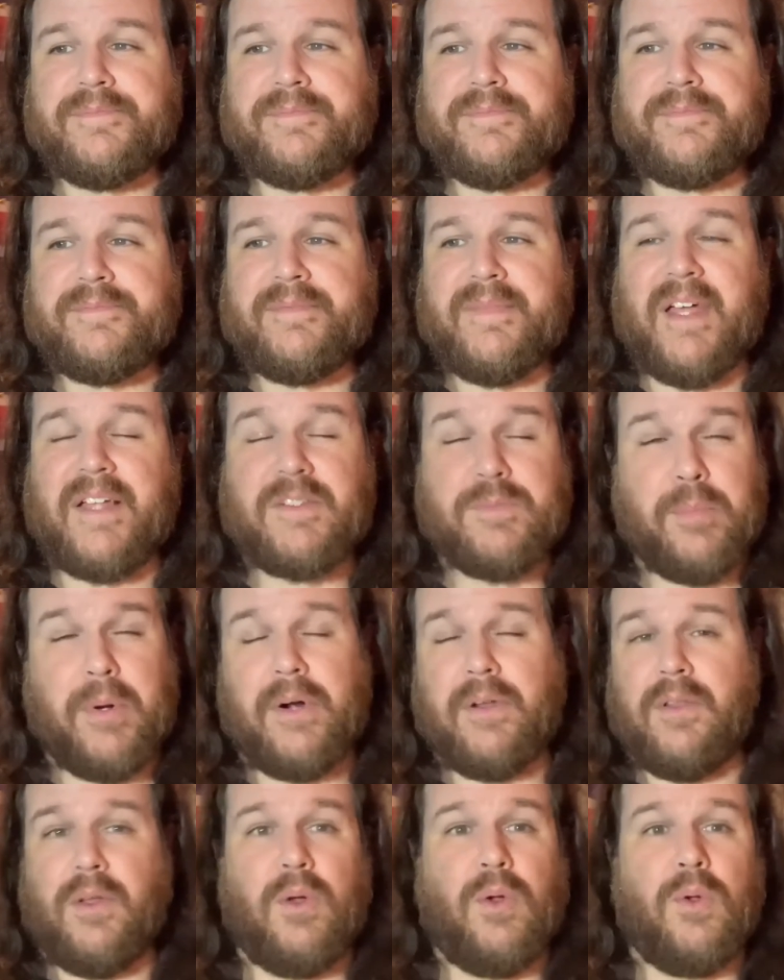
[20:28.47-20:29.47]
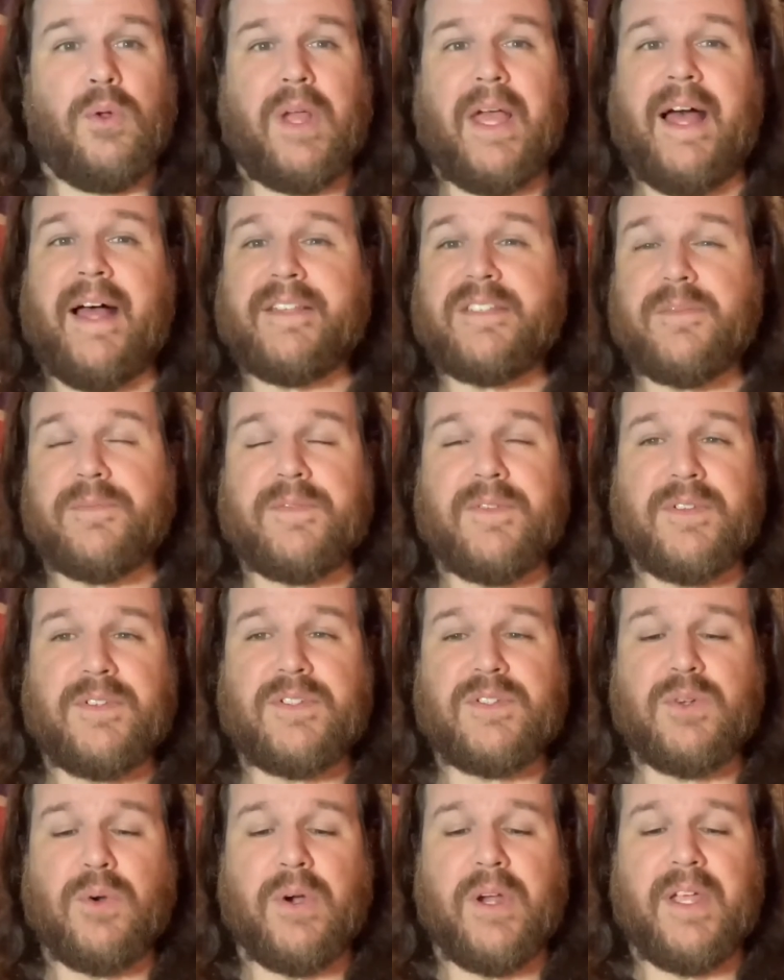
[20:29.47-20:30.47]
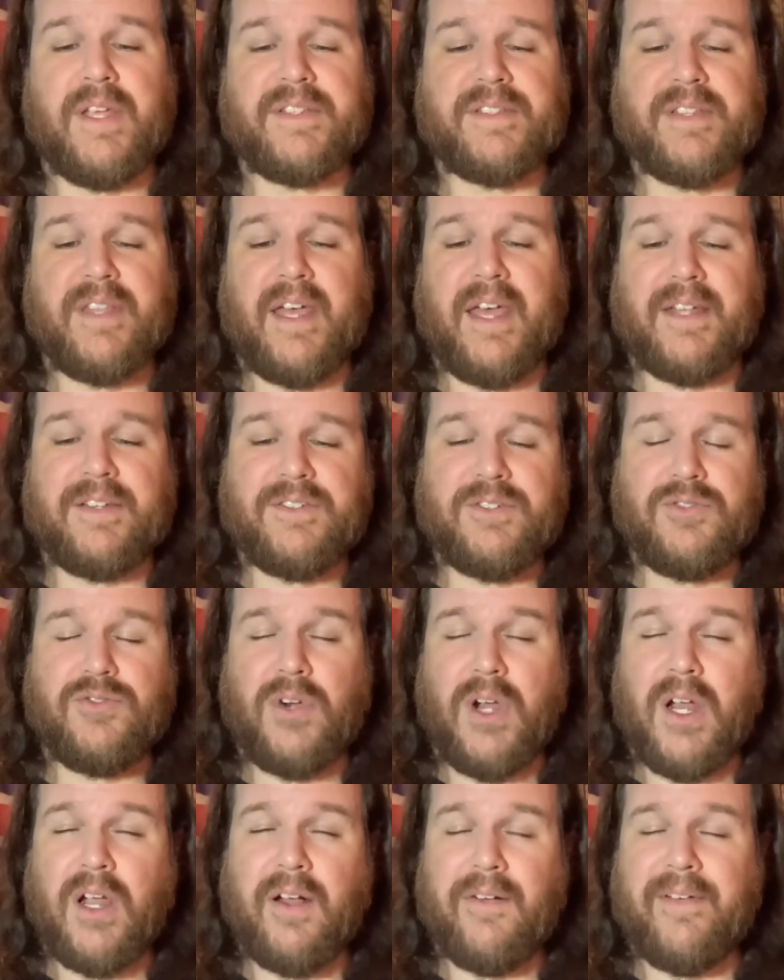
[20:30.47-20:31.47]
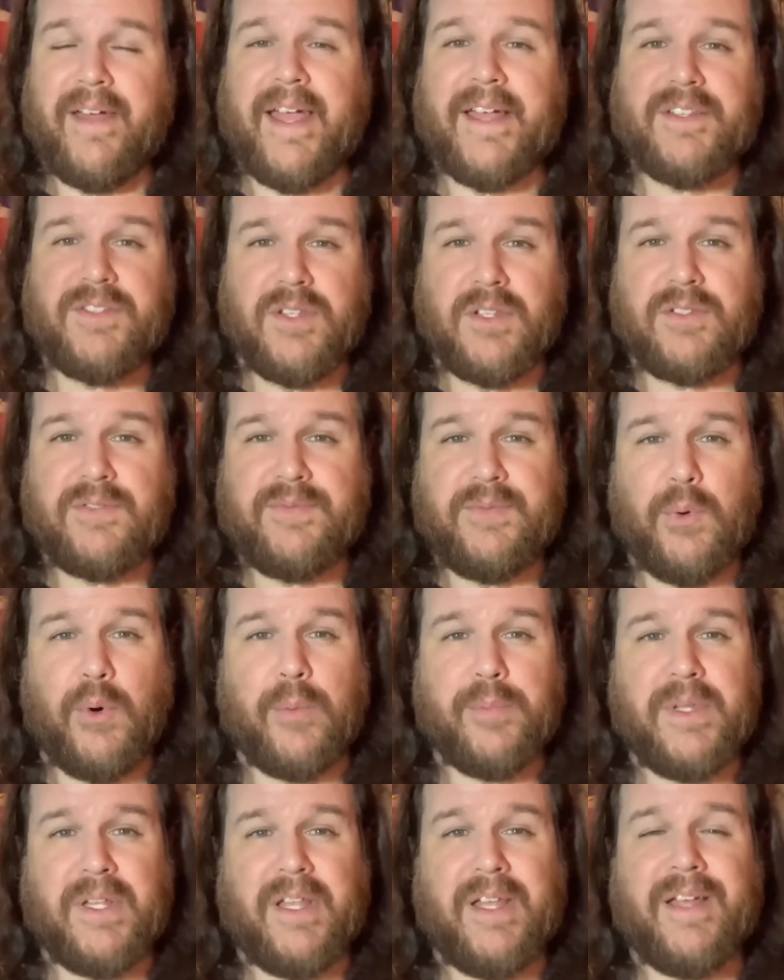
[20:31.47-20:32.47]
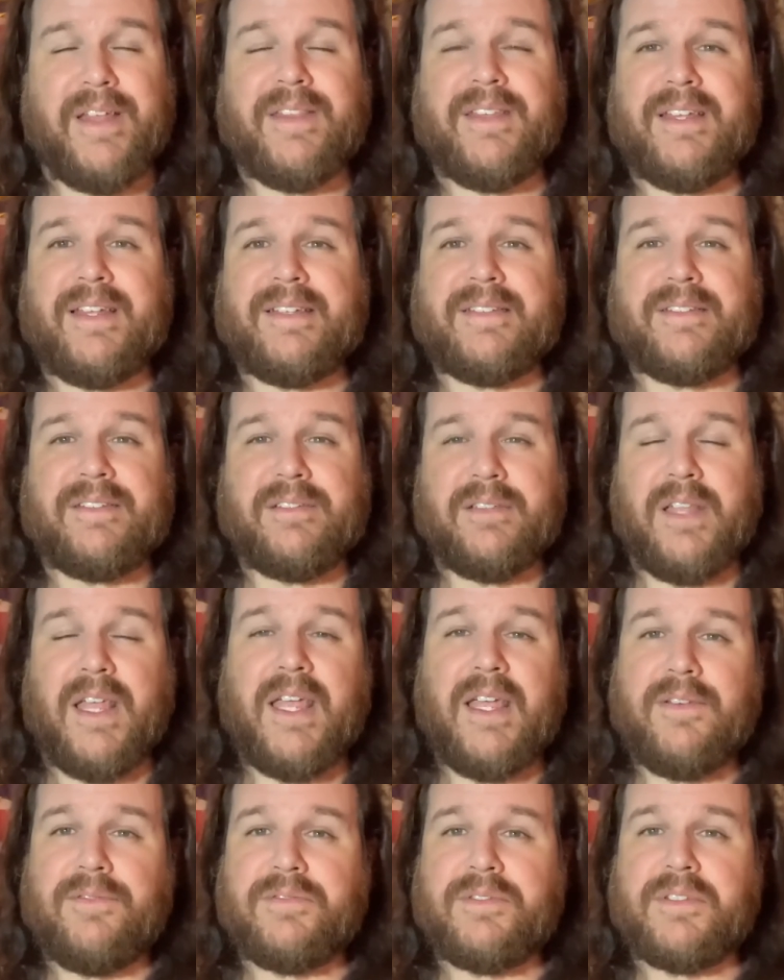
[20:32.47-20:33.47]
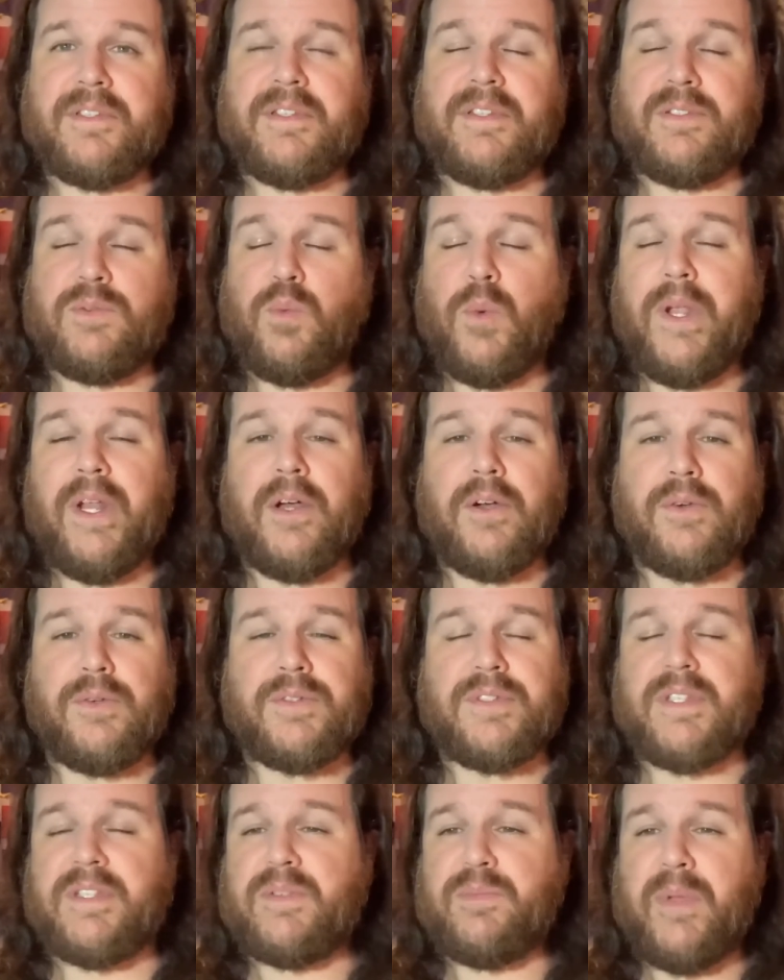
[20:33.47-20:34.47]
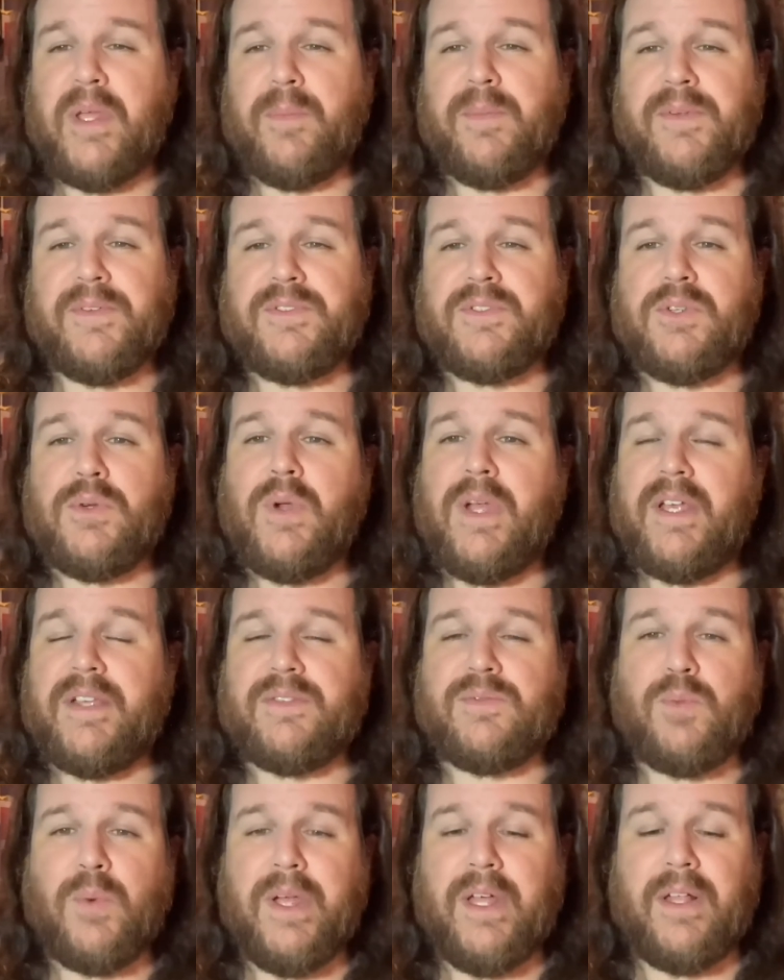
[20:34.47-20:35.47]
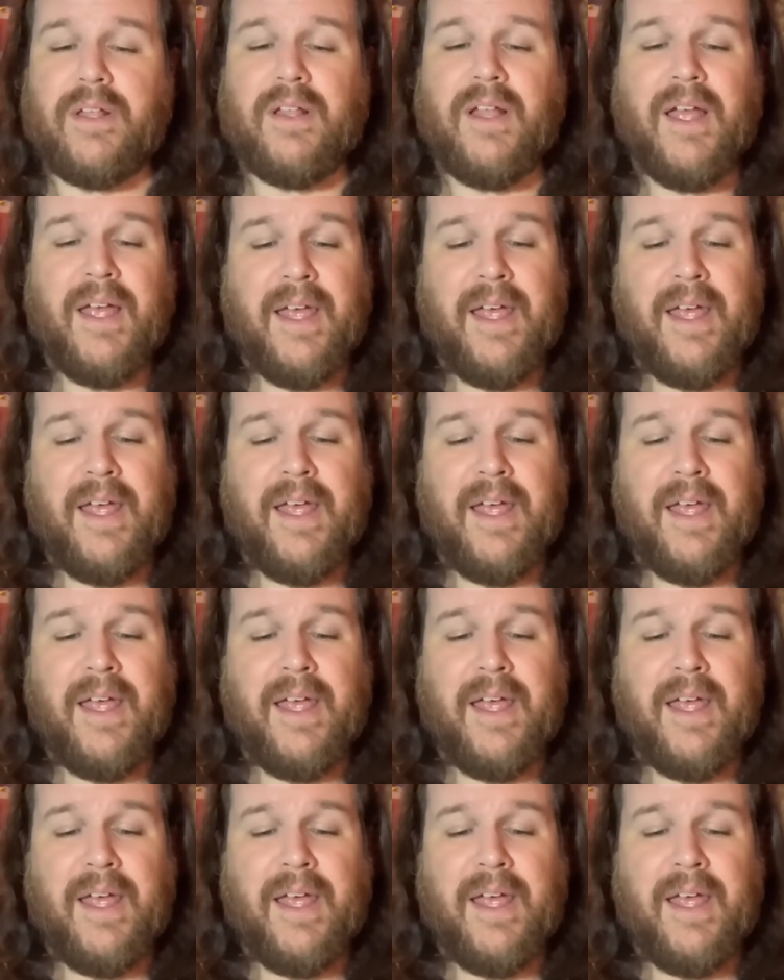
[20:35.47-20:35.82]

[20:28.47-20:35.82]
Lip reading: that's part of the whole concept of the story is that Dreykov has this formula that enslaves these widows, these people, to his will.